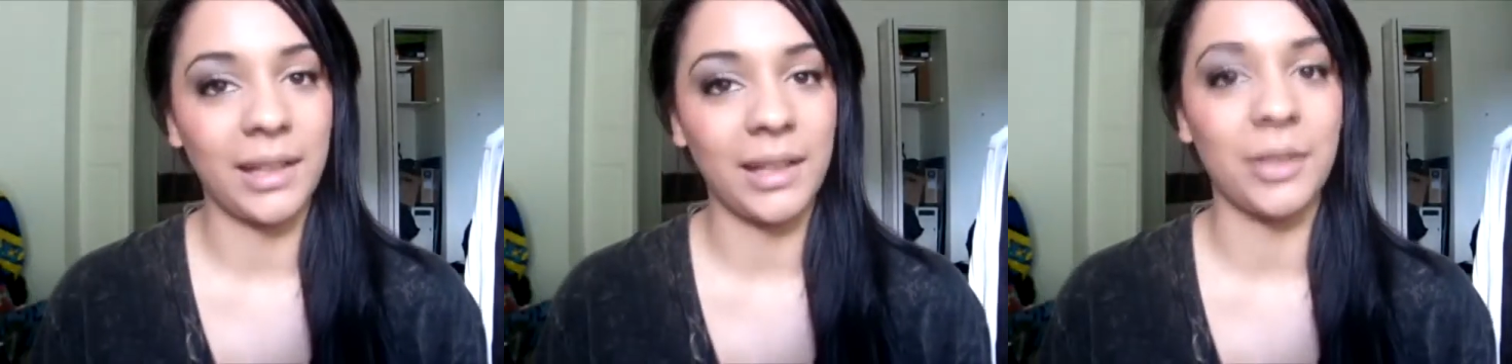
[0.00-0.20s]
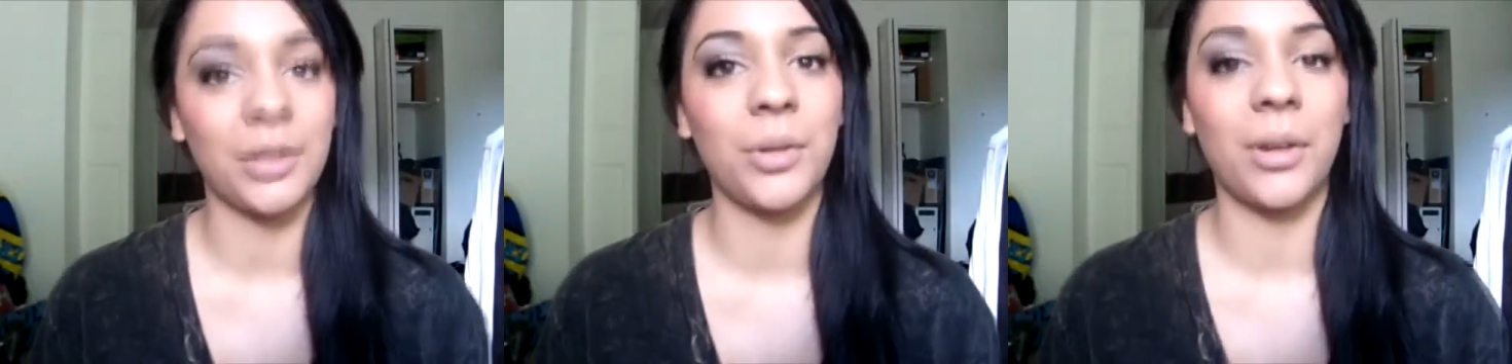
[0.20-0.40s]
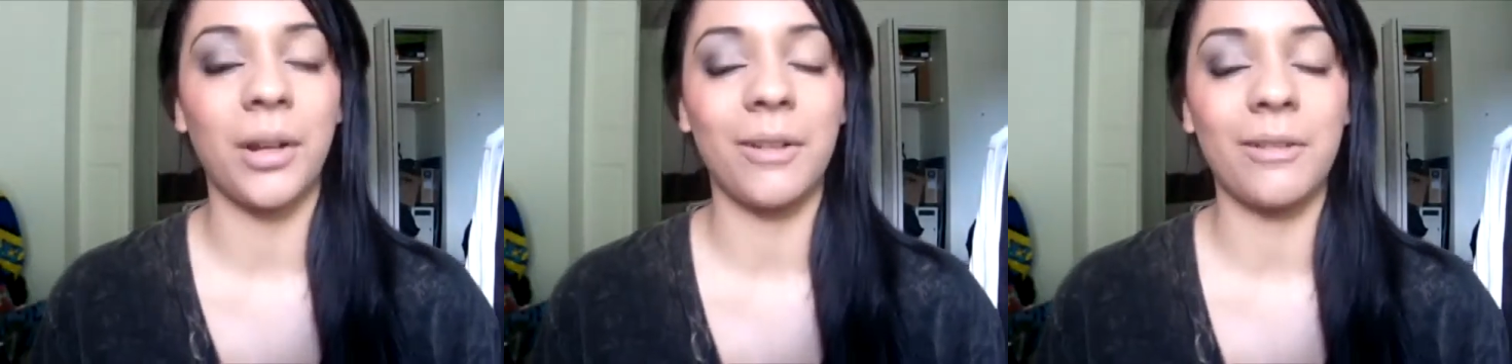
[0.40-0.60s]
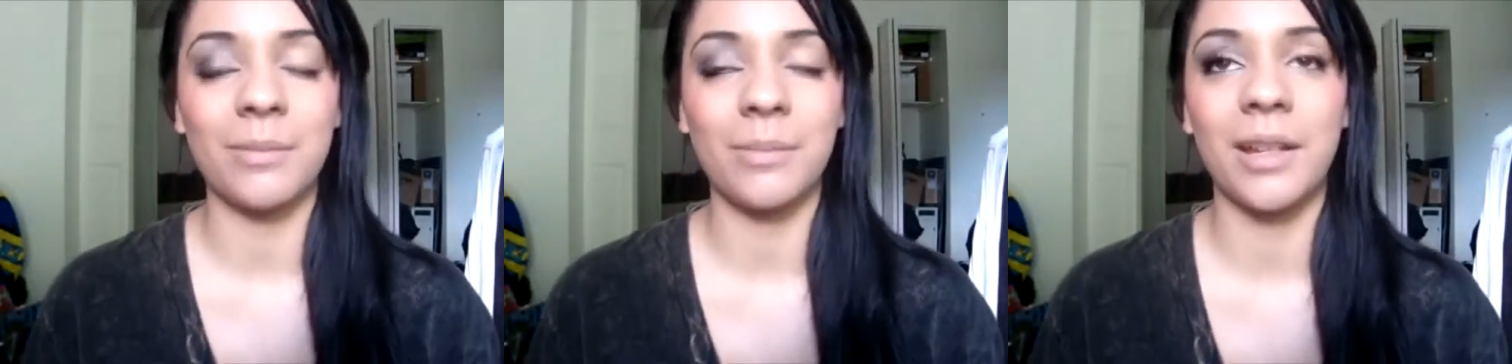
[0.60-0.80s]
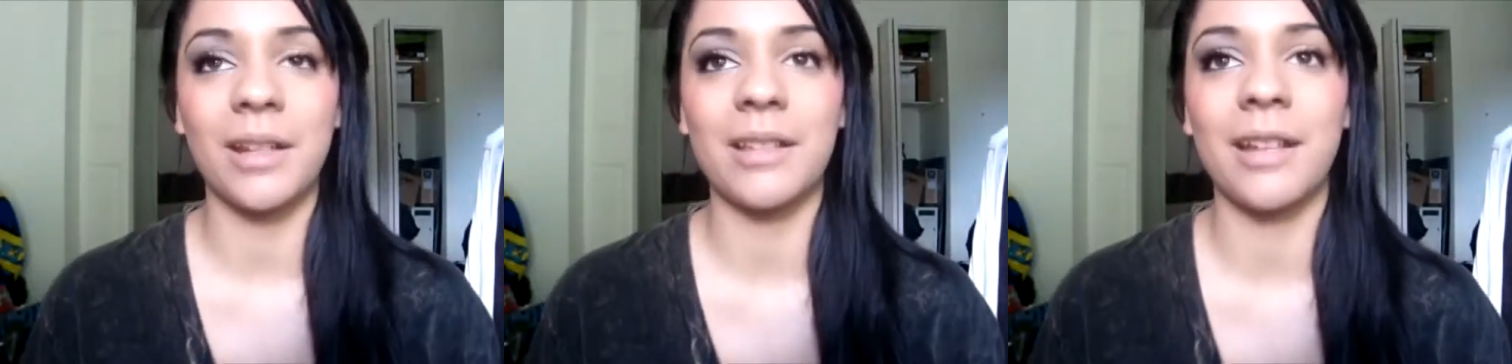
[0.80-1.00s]
any
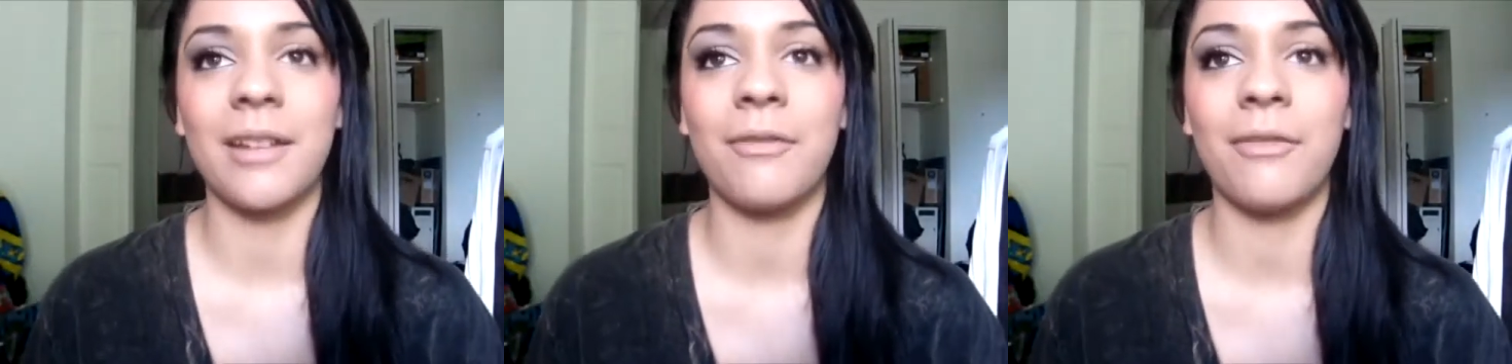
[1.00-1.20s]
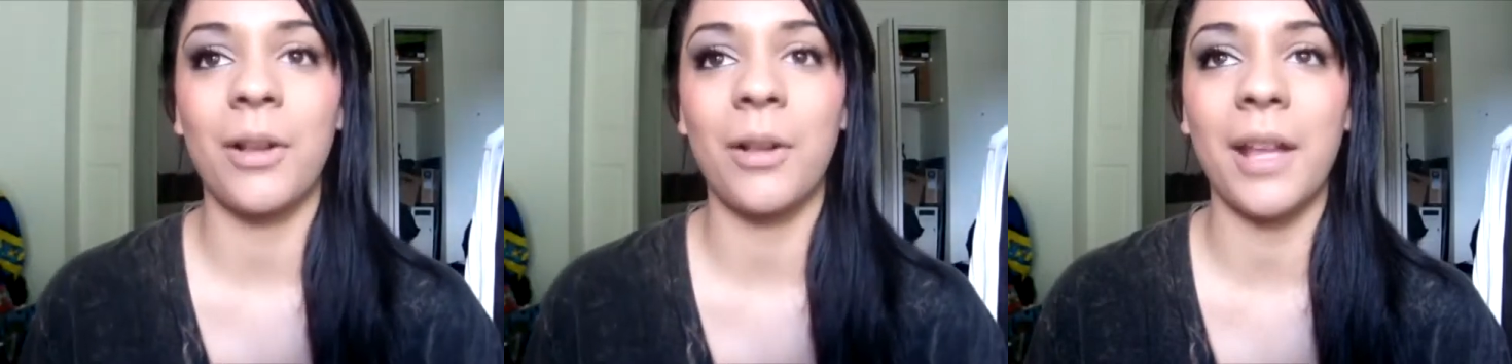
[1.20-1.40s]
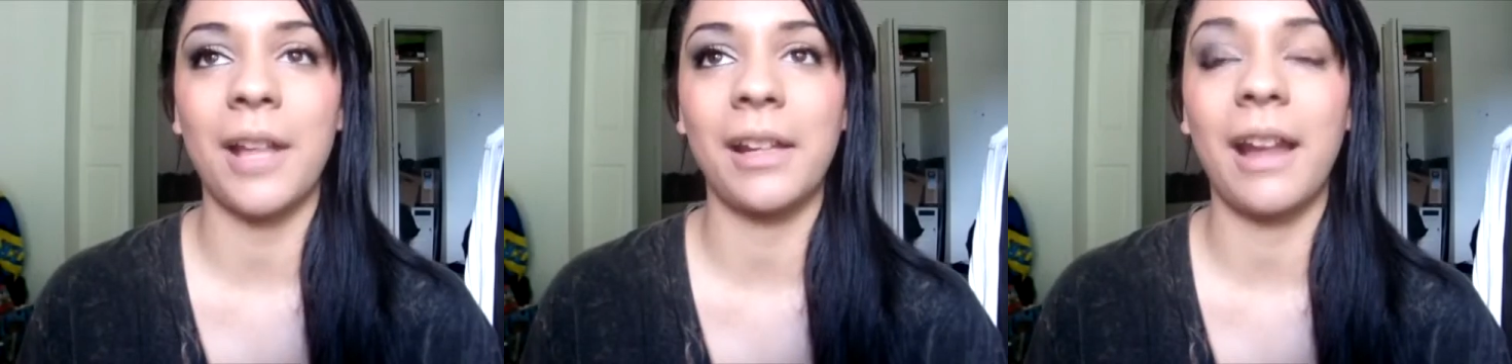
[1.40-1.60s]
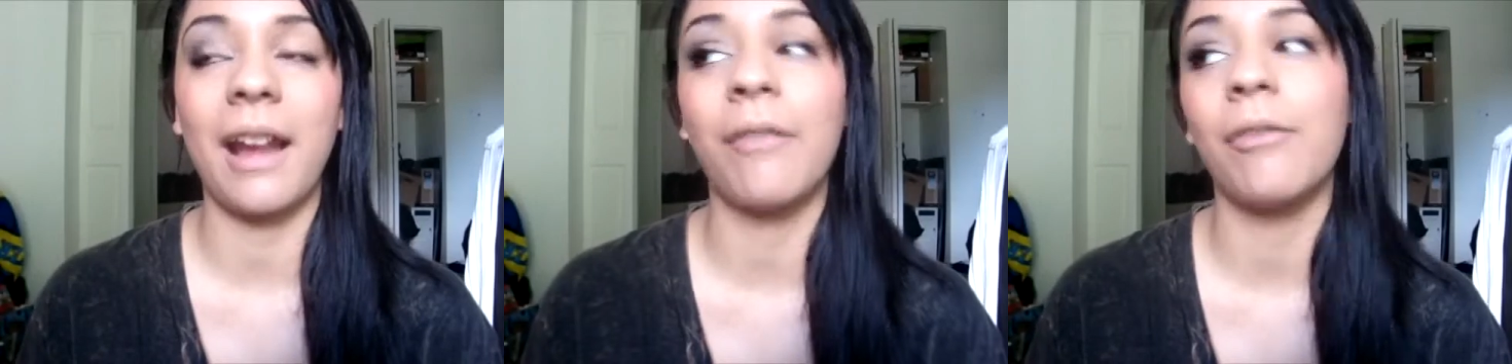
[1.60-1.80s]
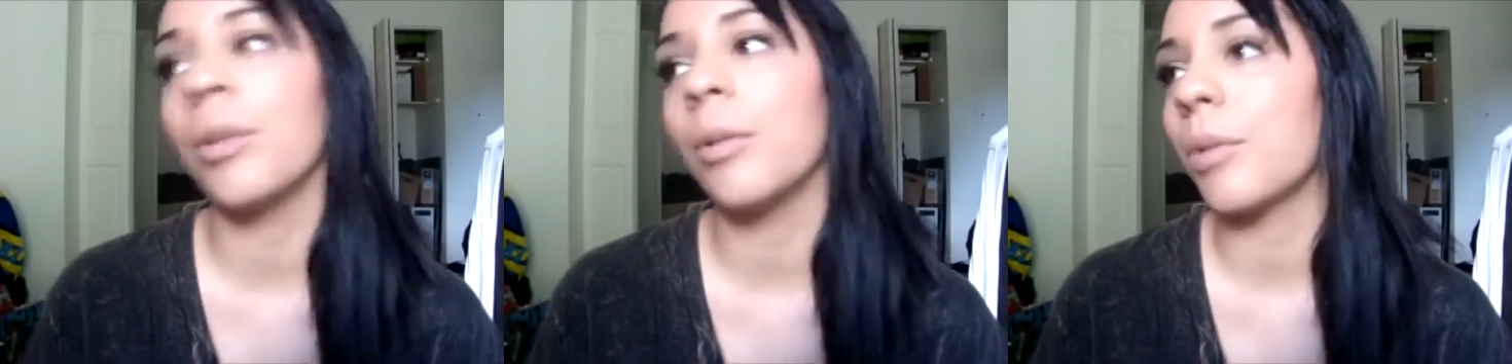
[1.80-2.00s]
tutorials because I felt like
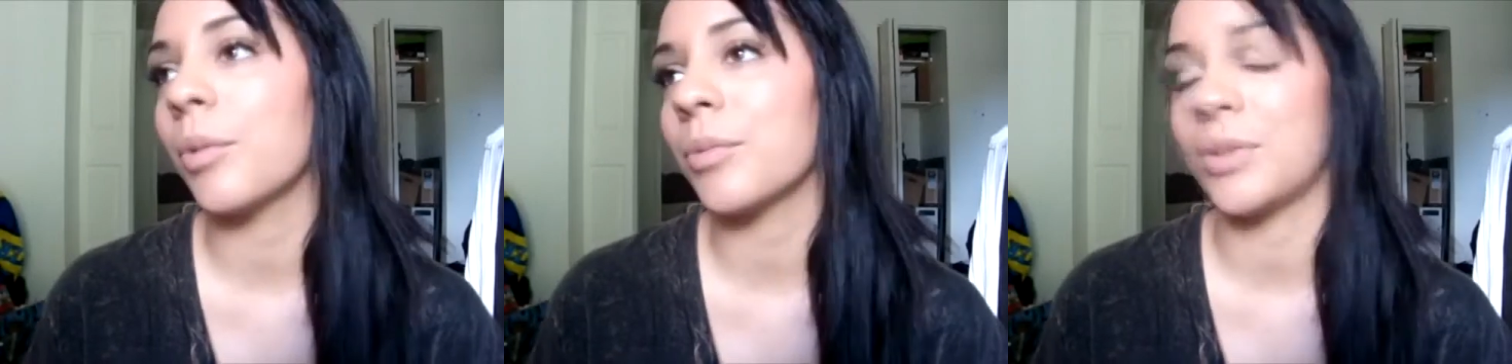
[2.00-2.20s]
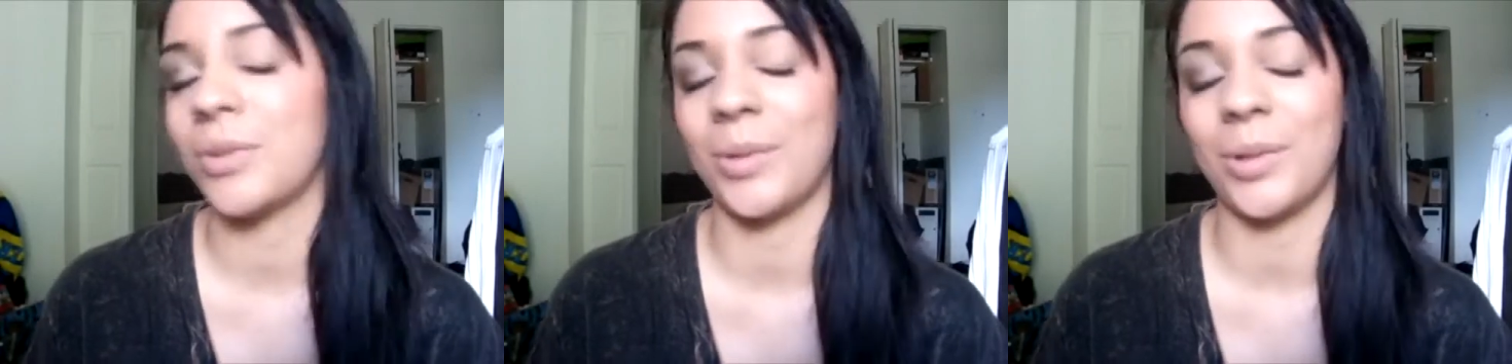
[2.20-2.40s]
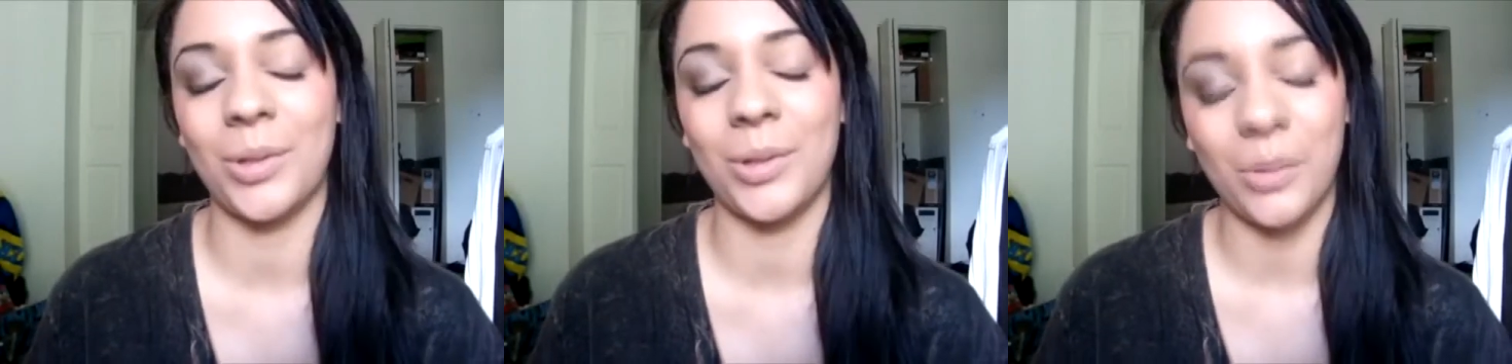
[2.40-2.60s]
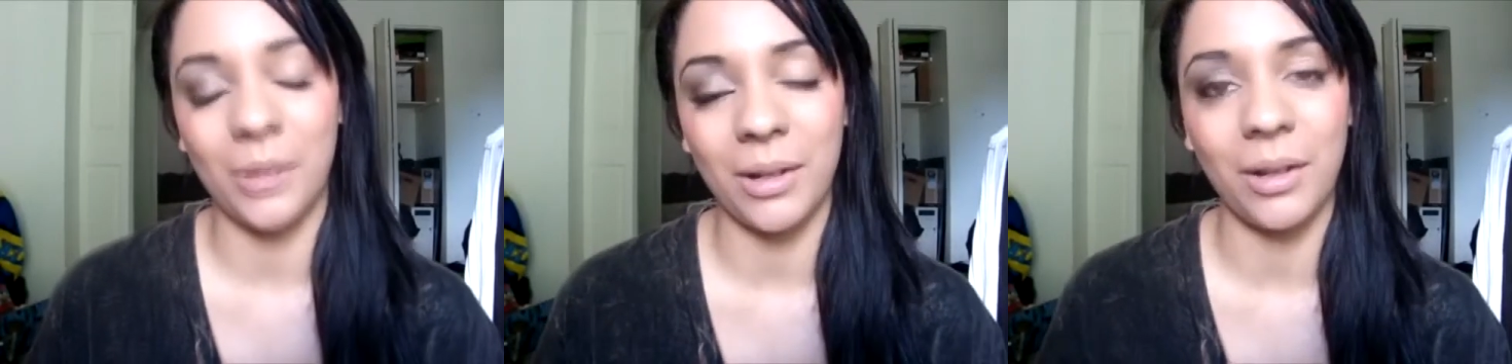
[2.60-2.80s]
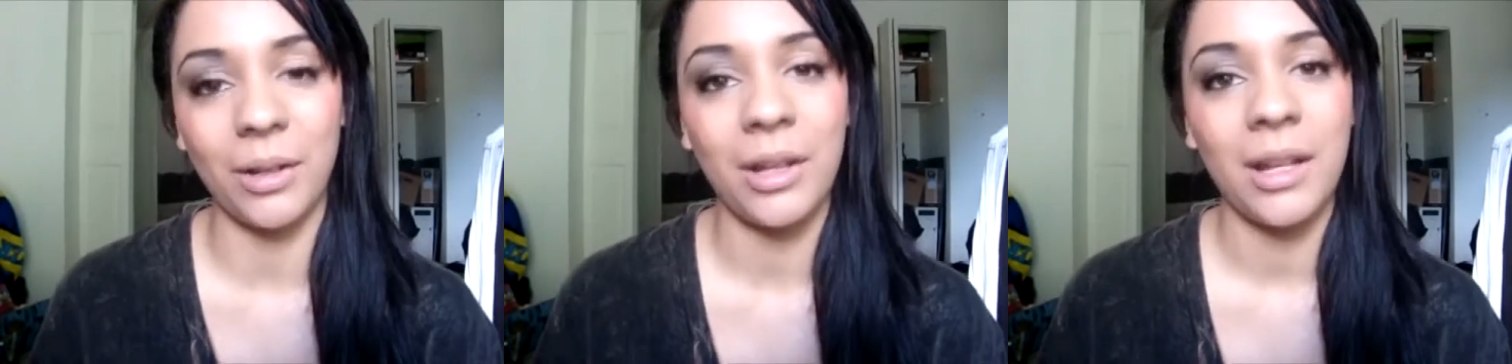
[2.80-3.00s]
everyone was doing a
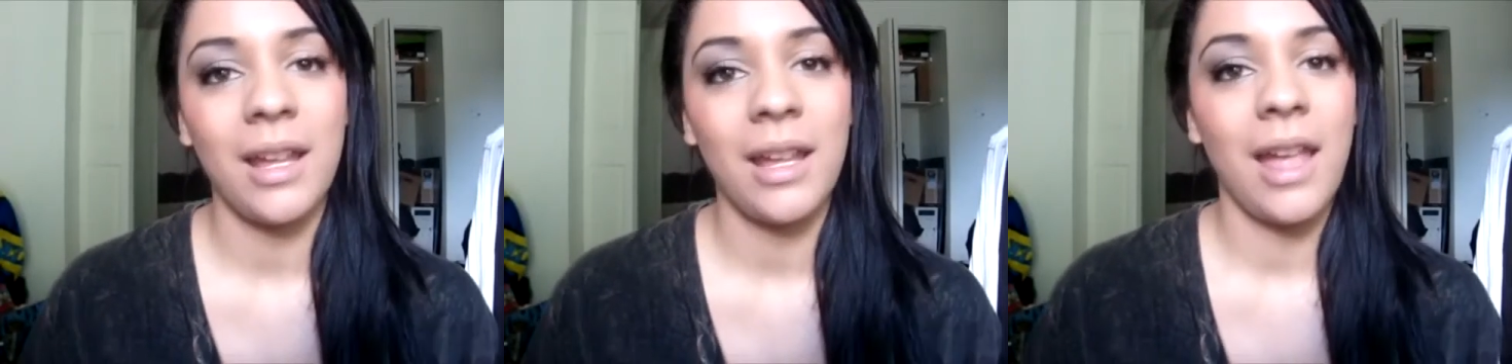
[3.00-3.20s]
tutorial